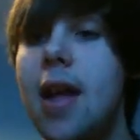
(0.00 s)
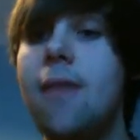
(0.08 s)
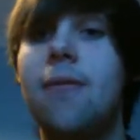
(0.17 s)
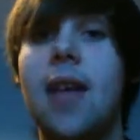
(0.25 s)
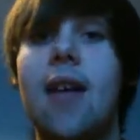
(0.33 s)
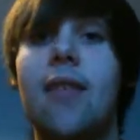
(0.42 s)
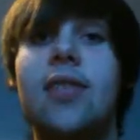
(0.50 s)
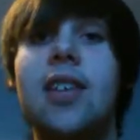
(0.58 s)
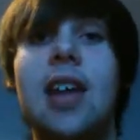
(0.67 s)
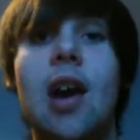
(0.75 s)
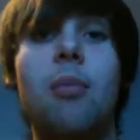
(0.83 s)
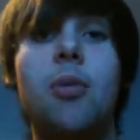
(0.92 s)
If that
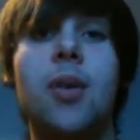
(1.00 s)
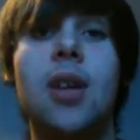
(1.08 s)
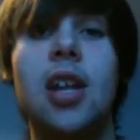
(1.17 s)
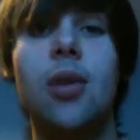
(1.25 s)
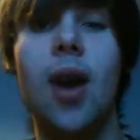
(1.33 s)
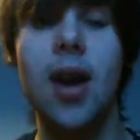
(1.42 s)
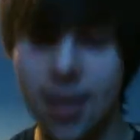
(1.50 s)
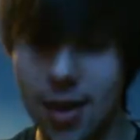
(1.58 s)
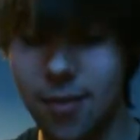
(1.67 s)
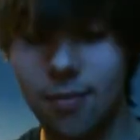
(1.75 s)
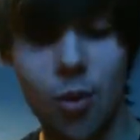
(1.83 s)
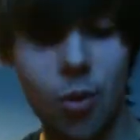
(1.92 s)
did help you in any way,
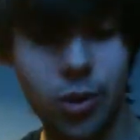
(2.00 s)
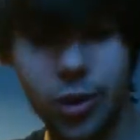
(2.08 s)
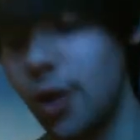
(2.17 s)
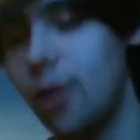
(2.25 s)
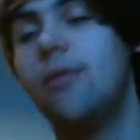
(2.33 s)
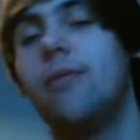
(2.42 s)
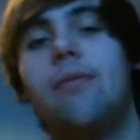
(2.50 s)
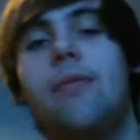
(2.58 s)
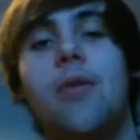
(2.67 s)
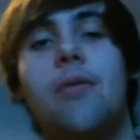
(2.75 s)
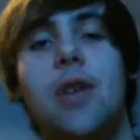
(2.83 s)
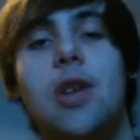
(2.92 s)
then also
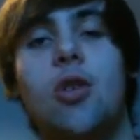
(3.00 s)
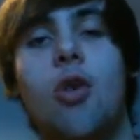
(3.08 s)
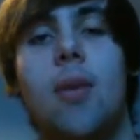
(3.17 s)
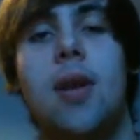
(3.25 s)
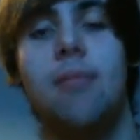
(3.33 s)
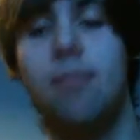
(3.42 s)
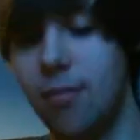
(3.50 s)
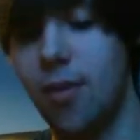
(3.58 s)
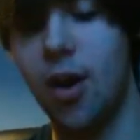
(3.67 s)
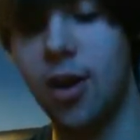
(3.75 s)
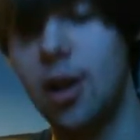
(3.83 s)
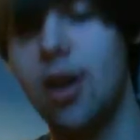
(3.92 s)
feel free to comment.
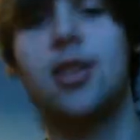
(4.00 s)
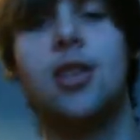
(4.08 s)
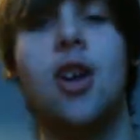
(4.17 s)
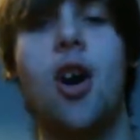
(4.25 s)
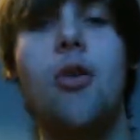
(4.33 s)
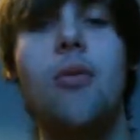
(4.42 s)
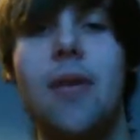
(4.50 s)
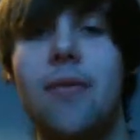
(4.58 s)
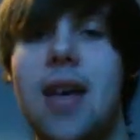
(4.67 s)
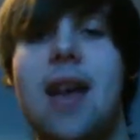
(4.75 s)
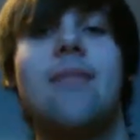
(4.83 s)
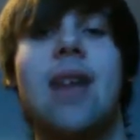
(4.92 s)
I'd like to know if
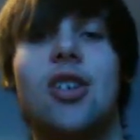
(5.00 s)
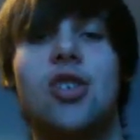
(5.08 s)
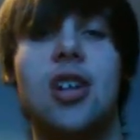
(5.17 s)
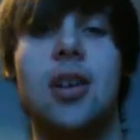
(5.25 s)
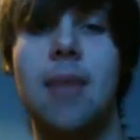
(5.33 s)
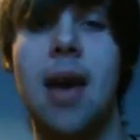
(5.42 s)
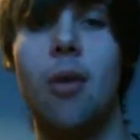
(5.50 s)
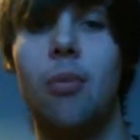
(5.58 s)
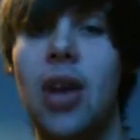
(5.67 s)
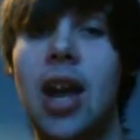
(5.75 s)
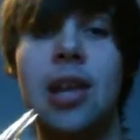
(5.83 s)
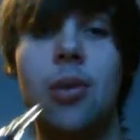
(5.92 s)
that actually
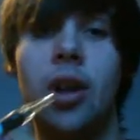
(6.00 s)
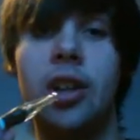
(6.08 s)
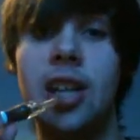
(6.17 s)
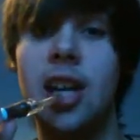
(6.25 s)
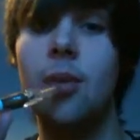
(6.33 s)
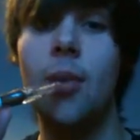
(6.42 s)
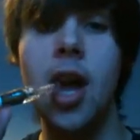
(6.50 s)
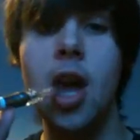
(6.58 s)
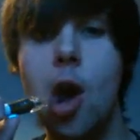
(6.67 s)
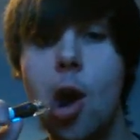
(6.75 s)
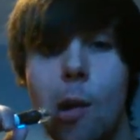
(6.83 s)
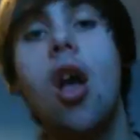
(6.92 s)
helped anyone in any way.
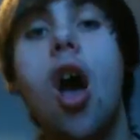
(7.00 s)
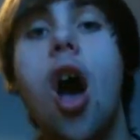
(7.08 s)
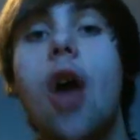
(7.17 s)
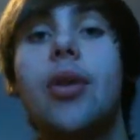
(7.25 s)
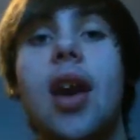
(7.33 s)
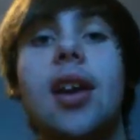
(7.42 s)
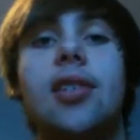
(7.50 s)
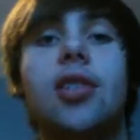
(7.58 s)
Okay,